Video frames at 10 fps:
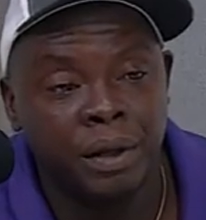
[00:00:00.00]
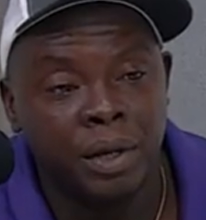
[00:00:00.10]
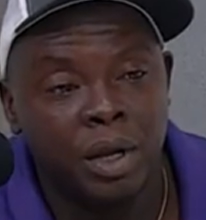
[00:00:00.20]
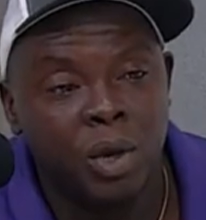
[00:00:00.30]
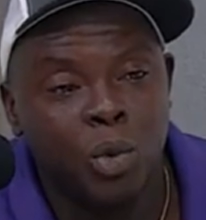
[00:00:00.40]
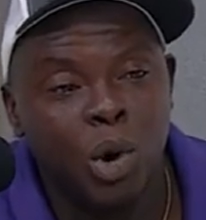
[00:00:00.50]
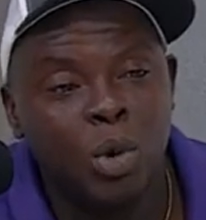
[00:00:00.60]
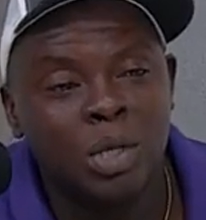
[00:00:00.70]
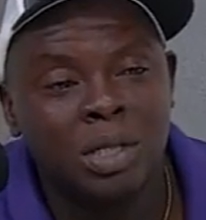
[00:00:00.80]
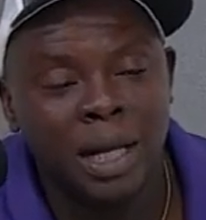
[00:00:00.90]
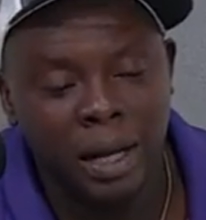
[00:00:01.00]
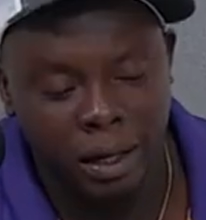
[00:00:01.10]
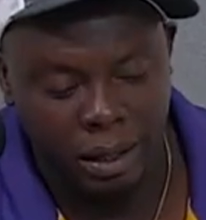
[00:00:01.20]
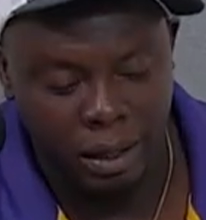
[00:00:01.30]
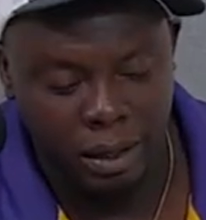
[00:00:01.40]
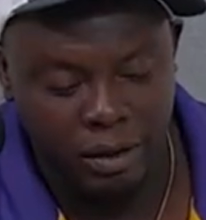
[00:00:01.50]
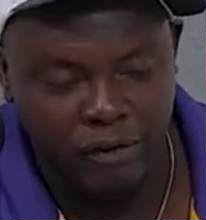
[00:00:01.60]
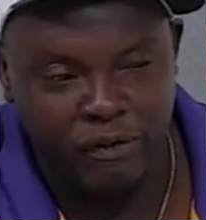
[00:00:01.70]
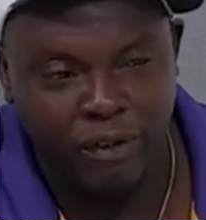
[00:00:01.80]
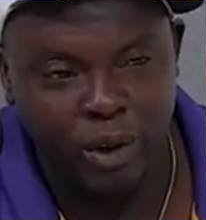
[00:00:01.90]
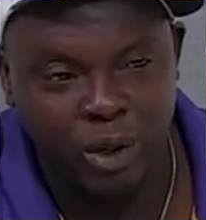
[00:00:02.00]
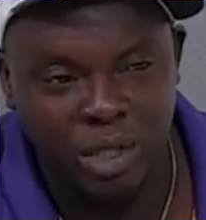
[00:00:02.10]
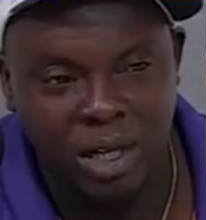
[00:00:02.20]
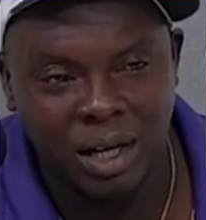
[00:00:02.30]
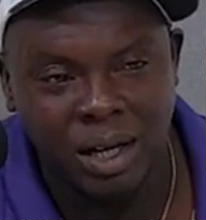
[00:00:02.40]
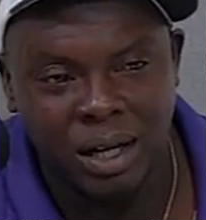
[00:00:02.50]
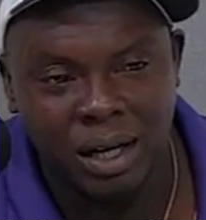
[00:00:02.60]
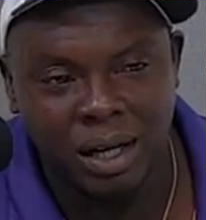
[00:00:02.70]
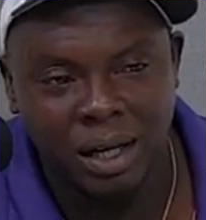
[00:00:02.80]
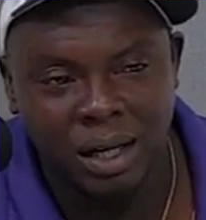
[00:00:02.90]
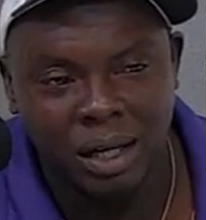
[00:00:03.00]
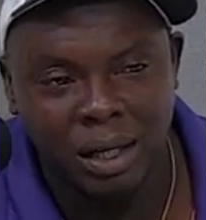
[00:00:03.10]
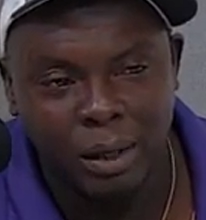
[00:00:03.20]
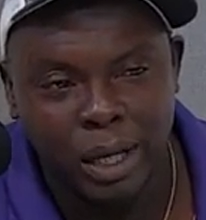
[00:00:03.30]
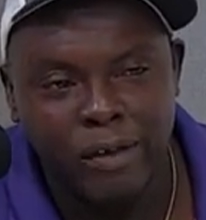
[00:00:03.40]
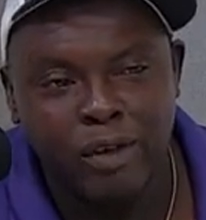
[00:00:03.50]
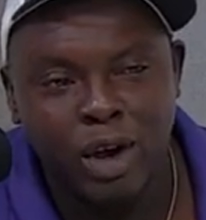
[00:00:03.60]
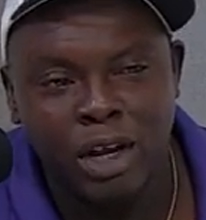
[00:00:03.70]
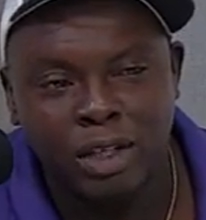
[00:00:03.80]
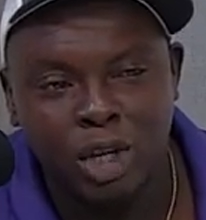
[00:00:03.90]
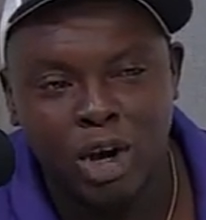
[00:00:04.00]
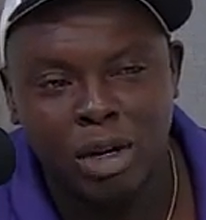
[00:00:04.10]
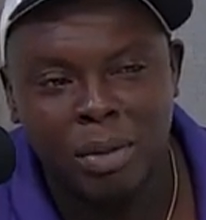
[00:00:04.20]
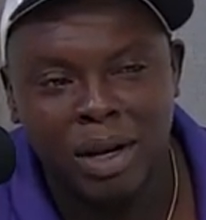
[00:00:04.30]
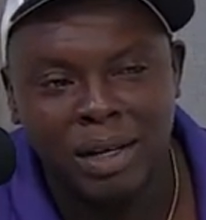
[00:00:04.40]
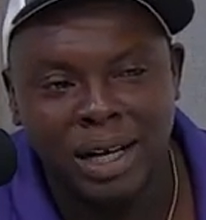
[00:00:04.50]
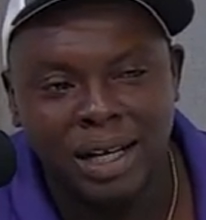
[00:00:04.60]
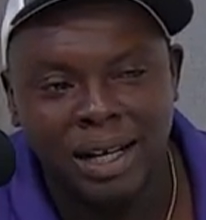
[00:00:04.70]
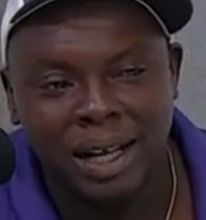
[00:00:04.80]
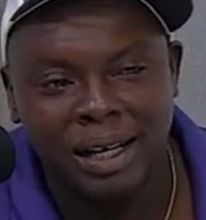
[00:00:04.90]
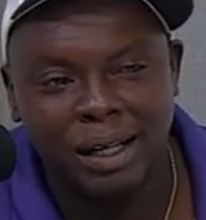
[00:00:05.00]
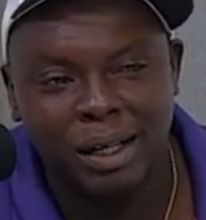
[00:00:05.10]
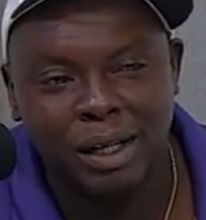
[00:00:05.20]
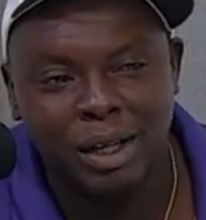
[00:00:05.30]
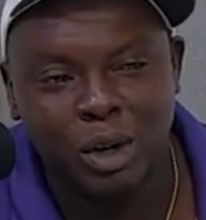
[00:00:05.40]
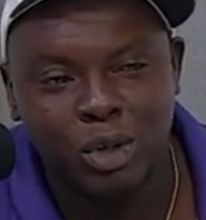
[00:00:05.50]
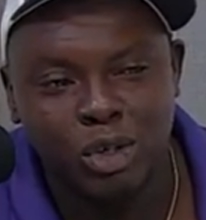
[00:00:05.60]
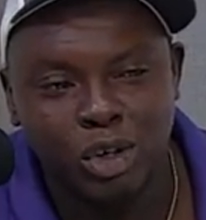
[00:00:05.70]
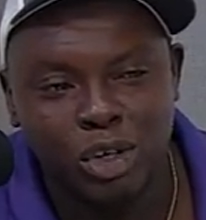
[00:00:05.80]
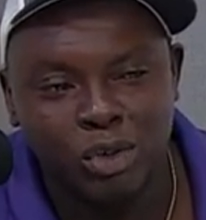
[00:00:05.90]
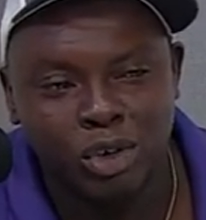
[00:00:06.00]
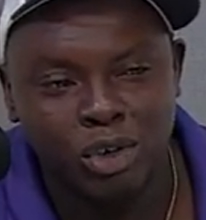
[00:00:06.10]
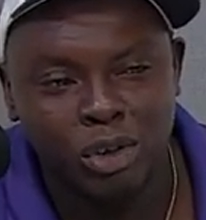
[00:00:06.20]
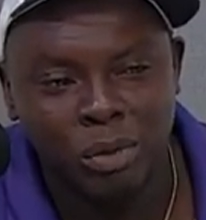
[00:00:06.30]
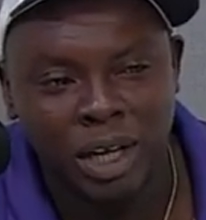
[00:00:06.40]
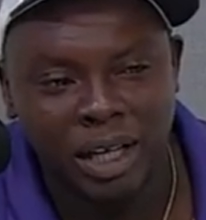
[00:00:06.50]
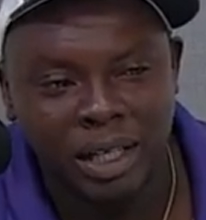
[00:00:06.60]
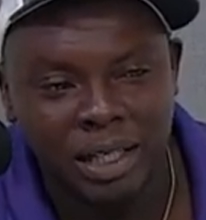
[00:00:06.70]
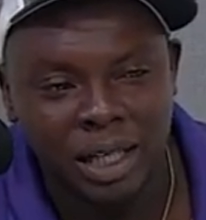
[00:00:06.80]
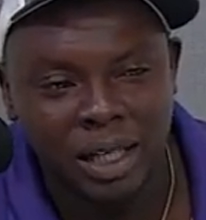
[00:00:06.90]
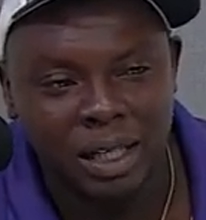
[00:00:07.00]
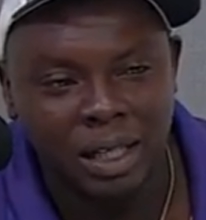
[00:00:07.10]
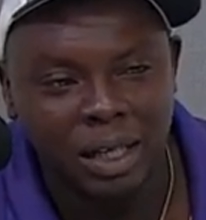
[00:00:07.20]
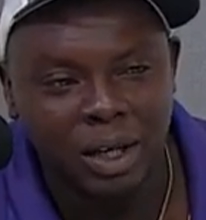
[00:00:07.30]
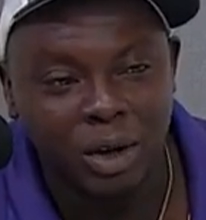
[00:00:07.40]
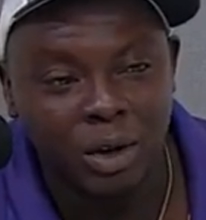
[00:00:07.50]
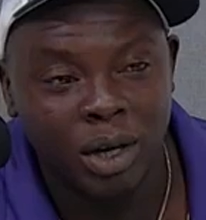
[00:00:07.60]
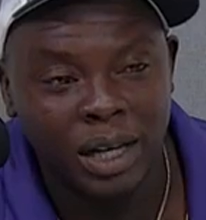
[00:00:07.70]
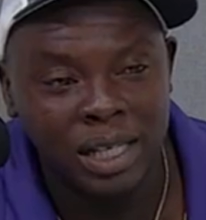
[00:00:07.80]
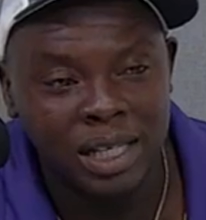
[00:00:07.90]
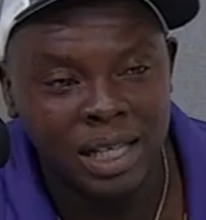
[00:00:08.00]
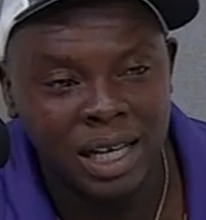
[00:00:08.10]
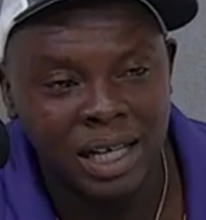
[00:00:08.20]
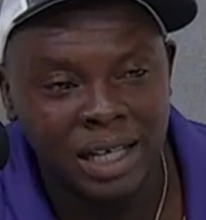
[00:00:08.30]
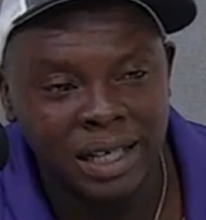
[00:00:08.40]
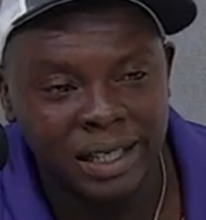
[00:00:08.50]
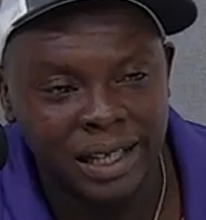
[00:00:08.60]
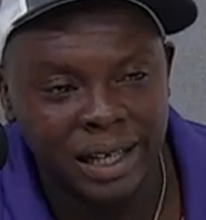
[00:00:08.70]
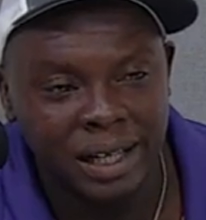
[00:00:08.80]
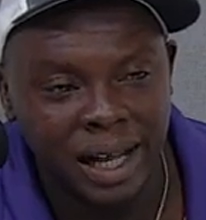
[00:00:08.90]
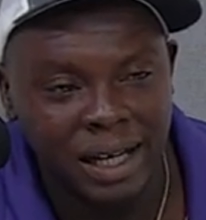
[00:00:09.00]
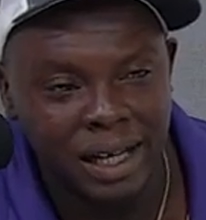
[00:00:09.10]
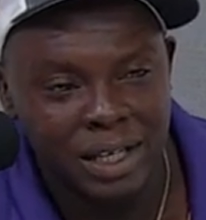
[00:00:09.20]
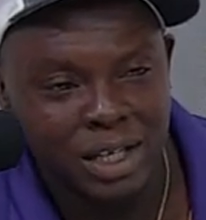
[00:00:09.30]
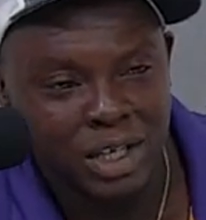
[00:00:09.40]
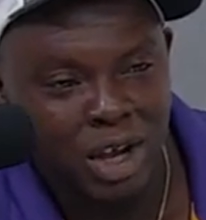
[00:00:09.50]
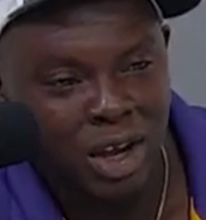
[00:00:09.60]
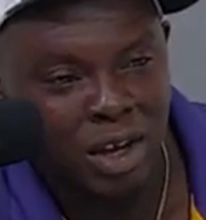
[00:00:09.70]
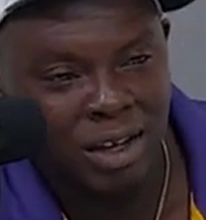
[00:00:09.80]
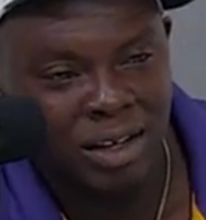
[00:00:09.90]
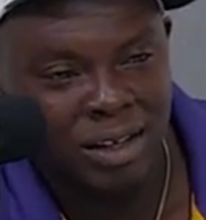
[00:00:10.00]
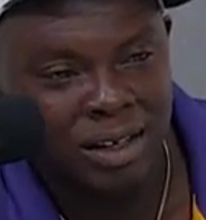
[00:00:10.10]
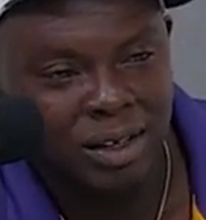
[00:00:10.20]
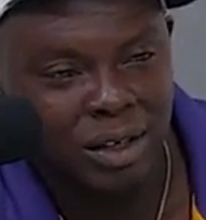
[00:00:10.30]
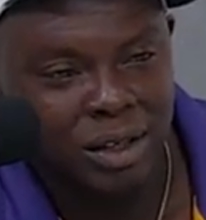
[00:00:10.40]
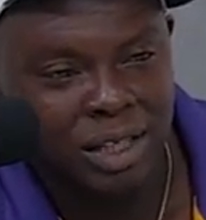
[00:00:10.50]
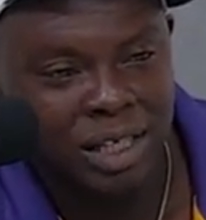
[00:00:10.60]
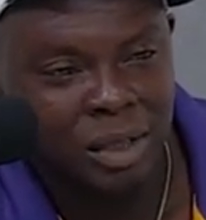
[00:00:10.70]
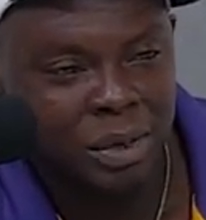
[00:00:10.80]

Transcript: What was that first? Have y'all talked about that? Like, Coach, you know you recruited me at Kentucky. Or has he said anything like that since he's been there?